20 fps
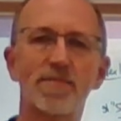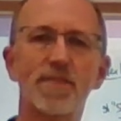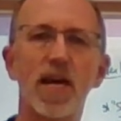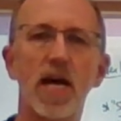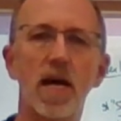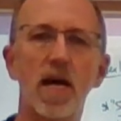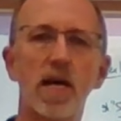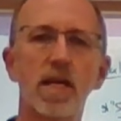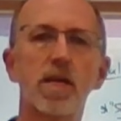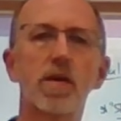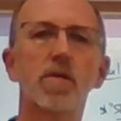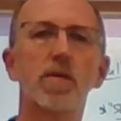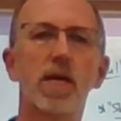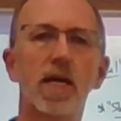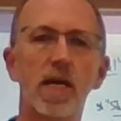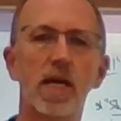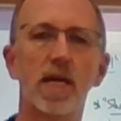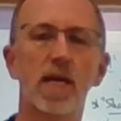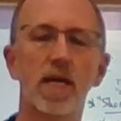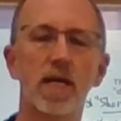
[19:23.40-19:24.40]
value
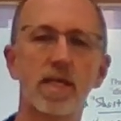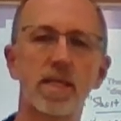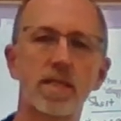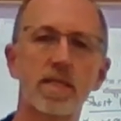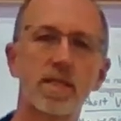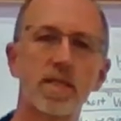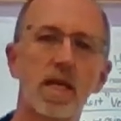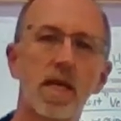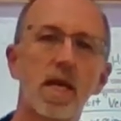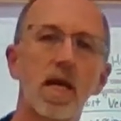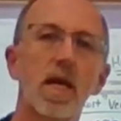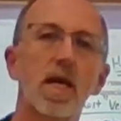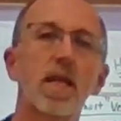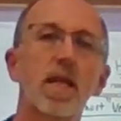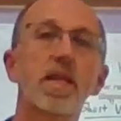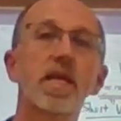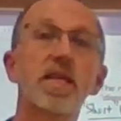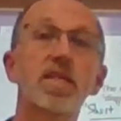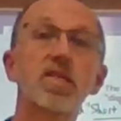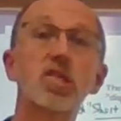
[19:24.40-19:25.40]
is, the